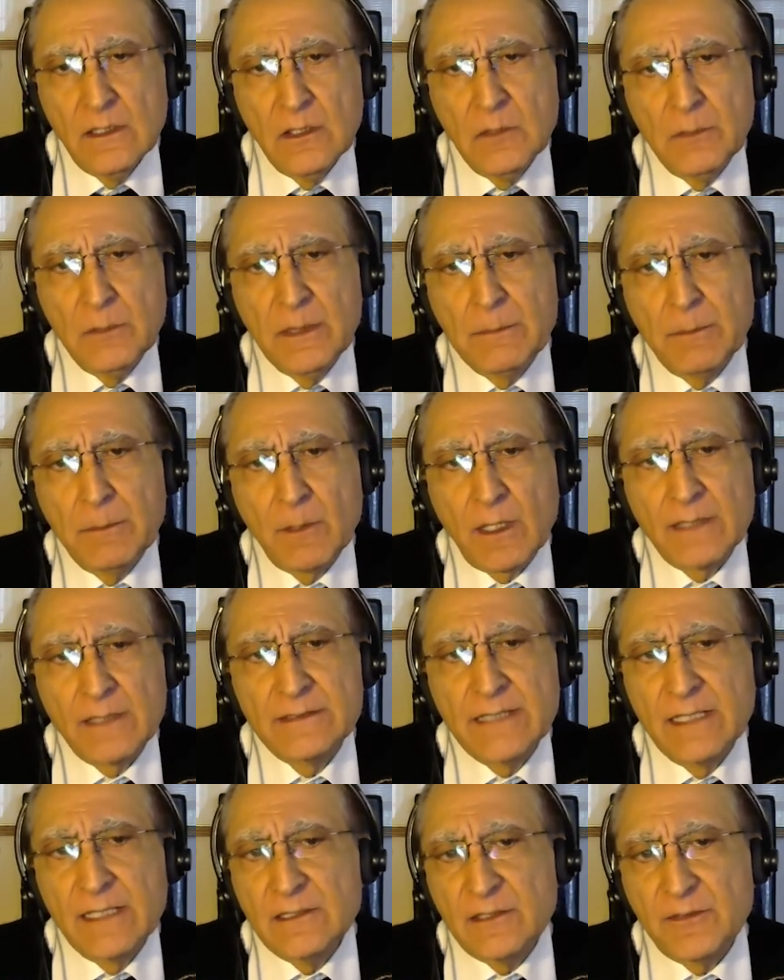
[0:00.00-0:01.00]
people
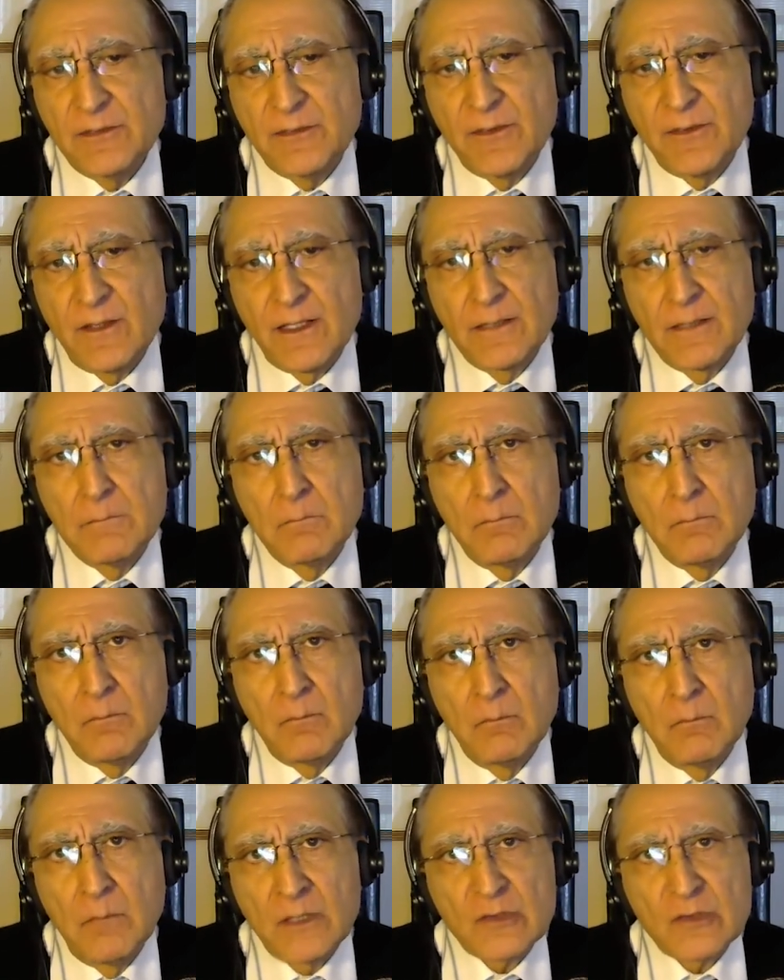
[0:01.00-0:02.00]
identify
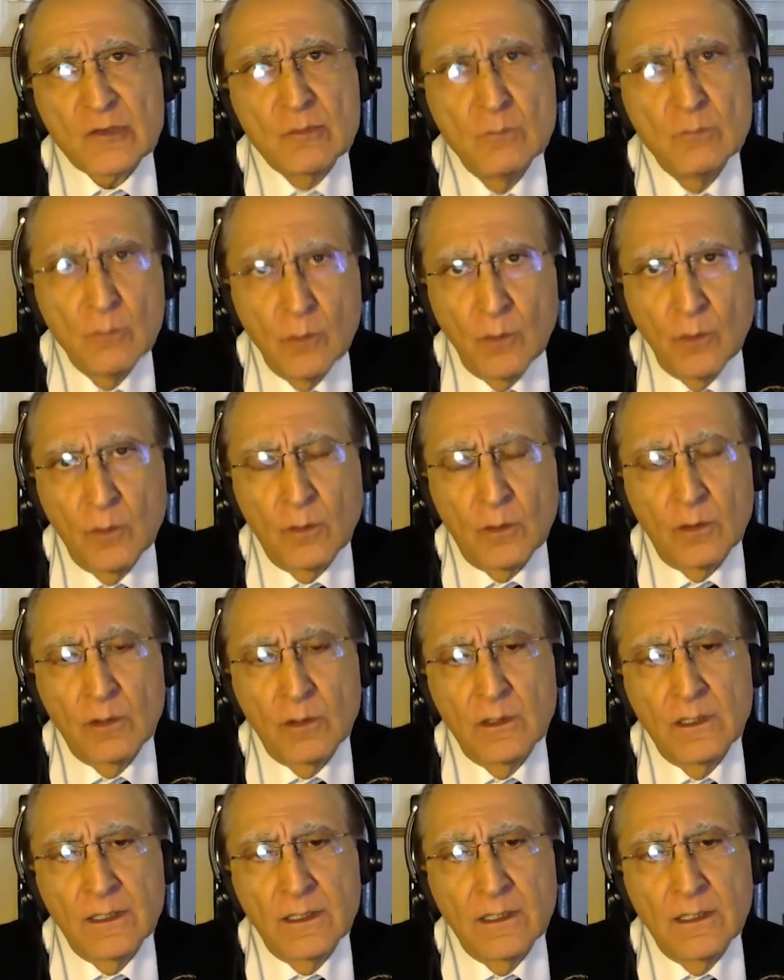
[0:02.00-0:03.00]
much more
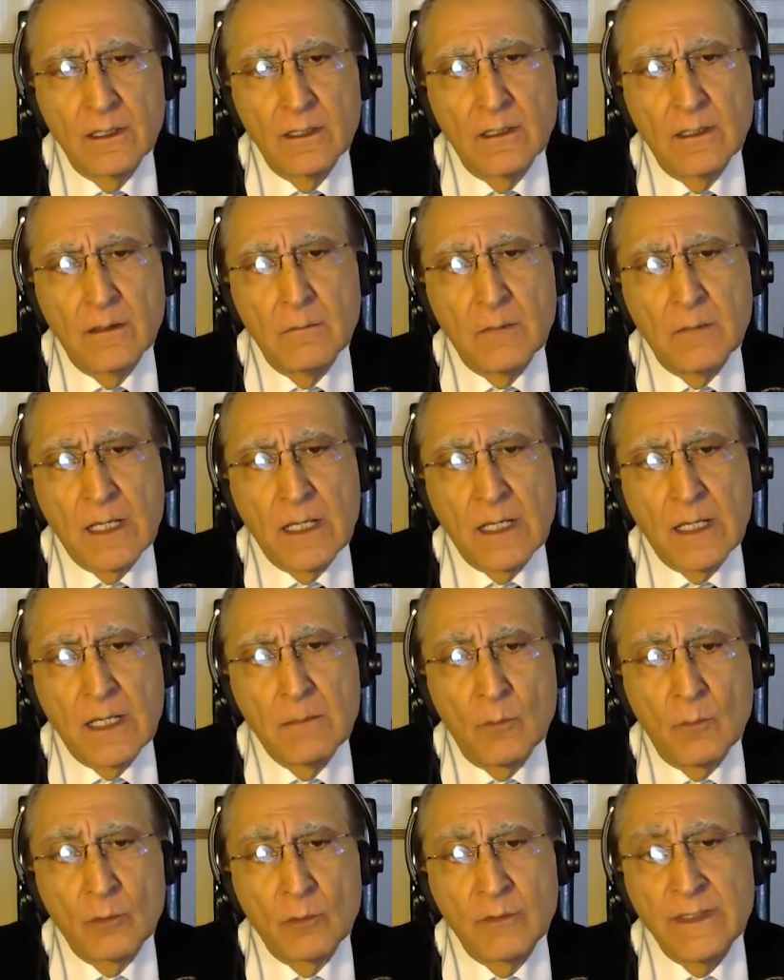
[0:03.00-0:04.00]
and
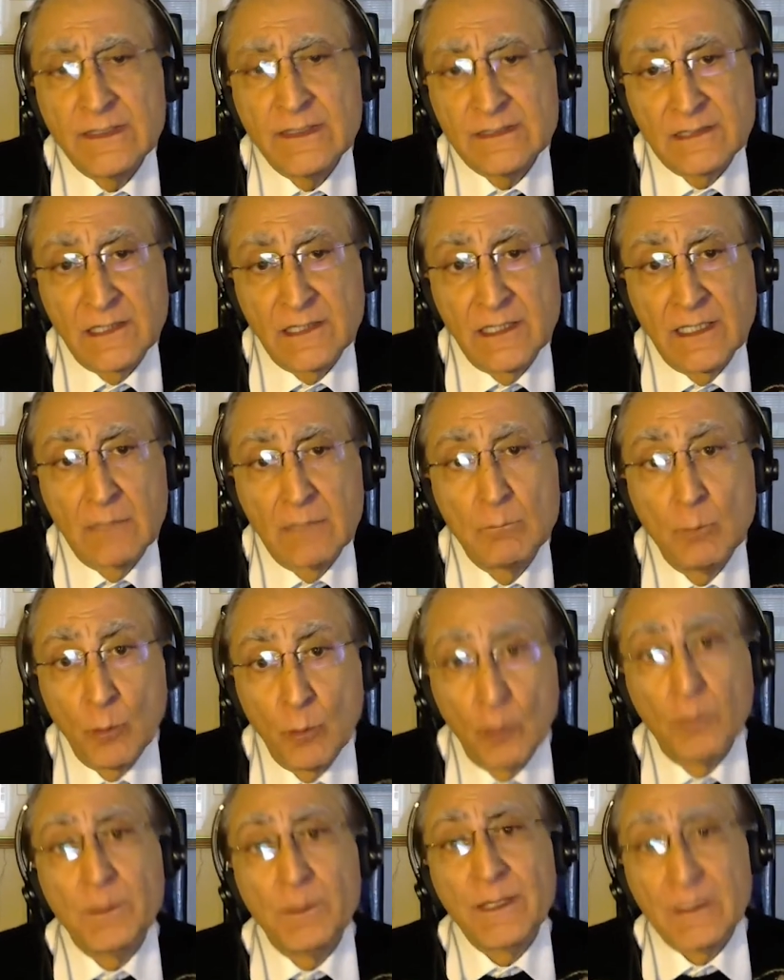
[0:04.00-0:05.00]
more easily, and
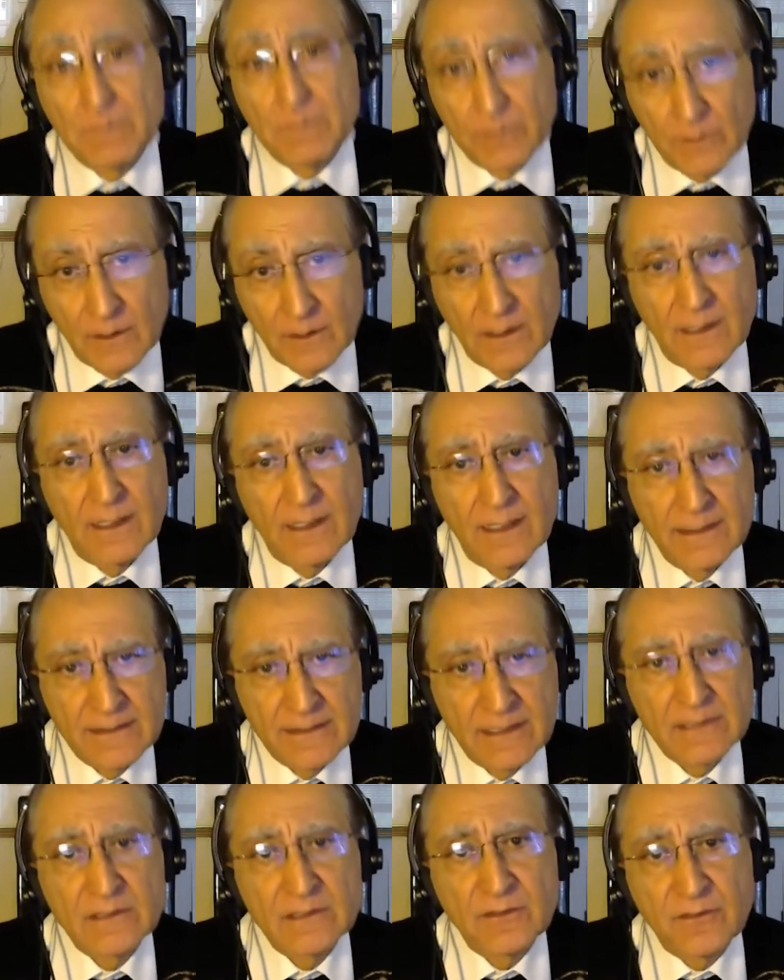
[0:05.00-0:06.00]
more people
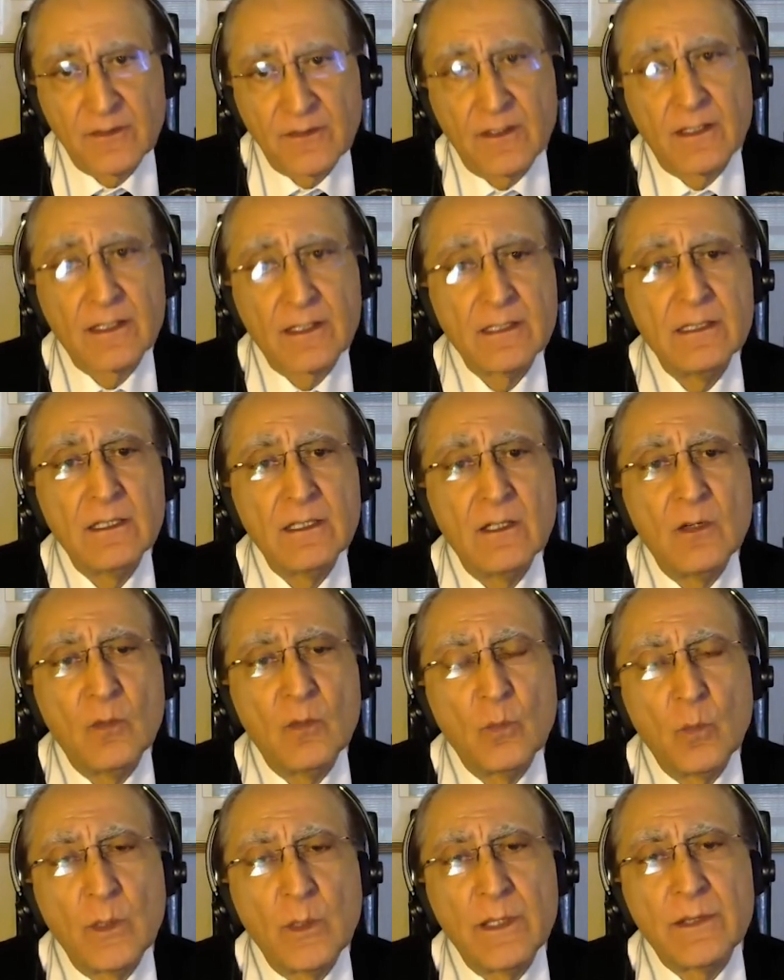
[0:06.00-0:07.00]
identify
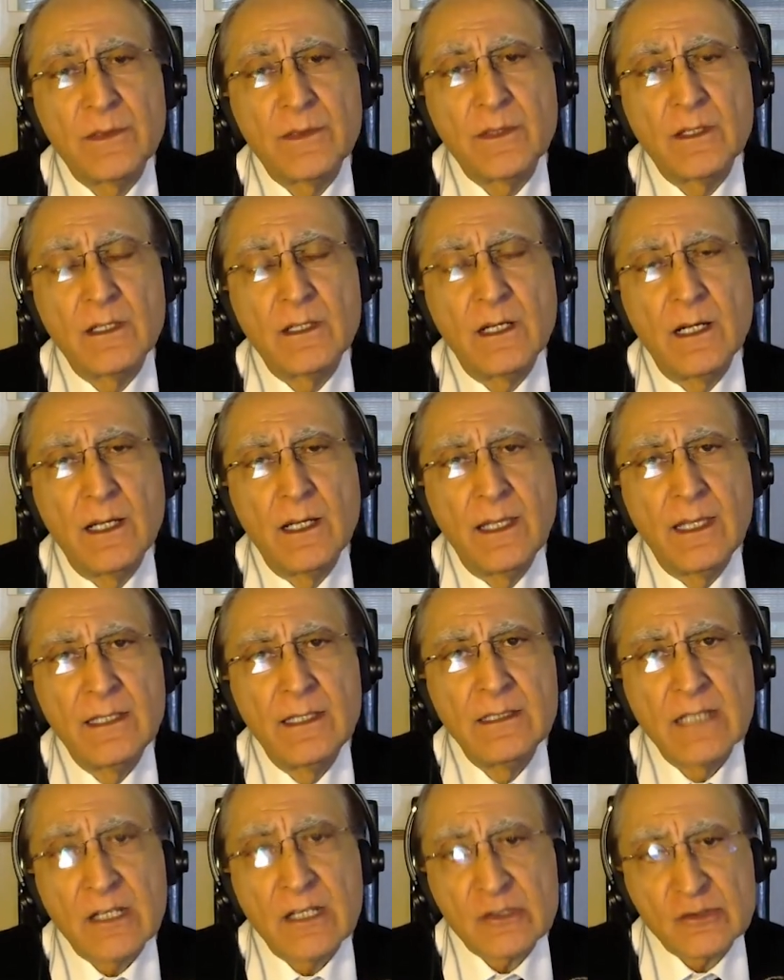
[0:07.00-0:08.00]
with a
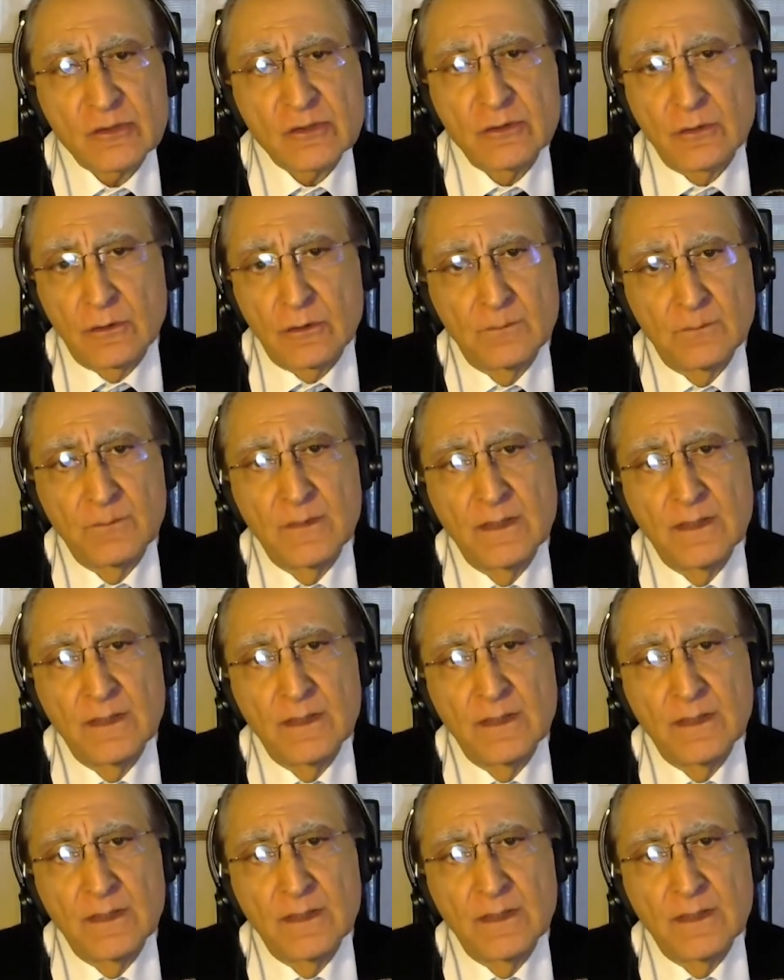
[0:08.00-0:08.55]
national